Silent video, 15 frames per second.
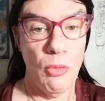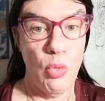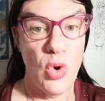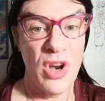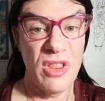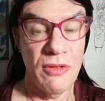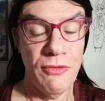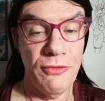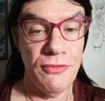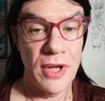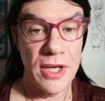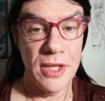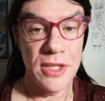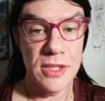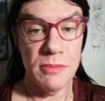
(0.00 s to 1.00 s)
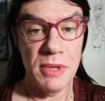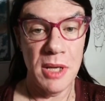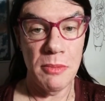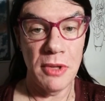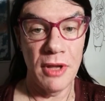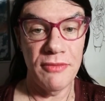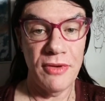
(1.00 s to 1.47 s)
One of the funniest
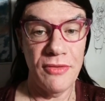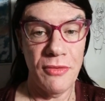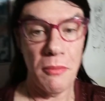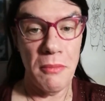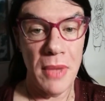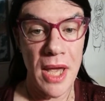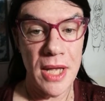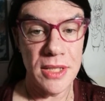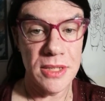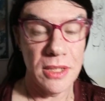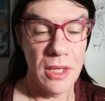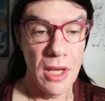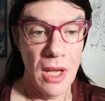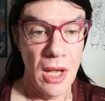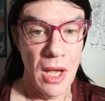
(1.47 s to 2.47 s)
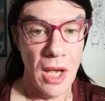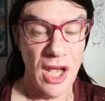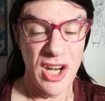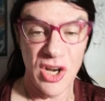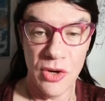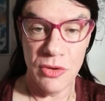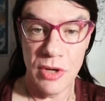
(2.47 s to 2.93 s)
people I've ever met.
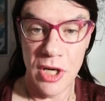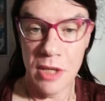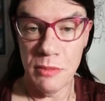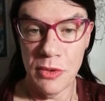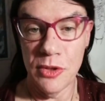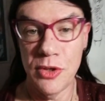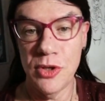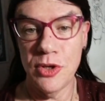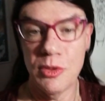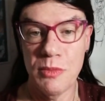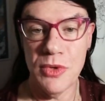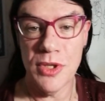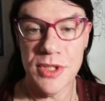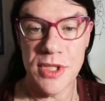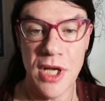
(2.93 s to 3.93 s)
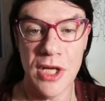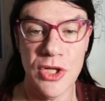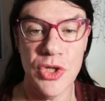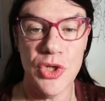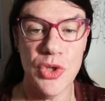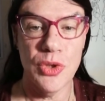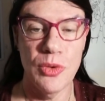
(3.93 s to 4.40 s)
An incredible humorist, a
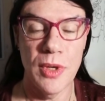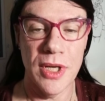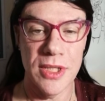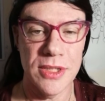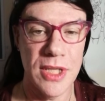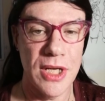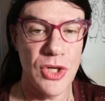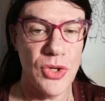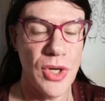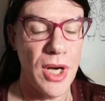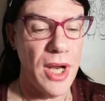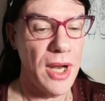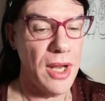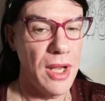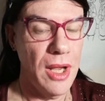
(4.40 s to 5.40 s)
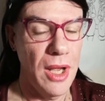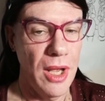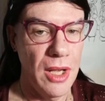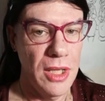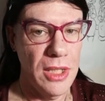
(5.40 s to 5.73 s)
true eccentric.